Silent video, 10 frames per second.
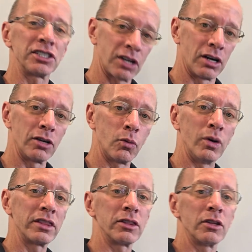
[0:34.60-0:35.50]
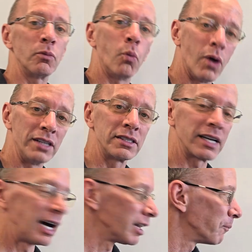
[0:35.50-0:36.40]
start with the ones
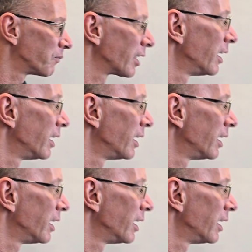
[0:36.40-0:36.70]
column.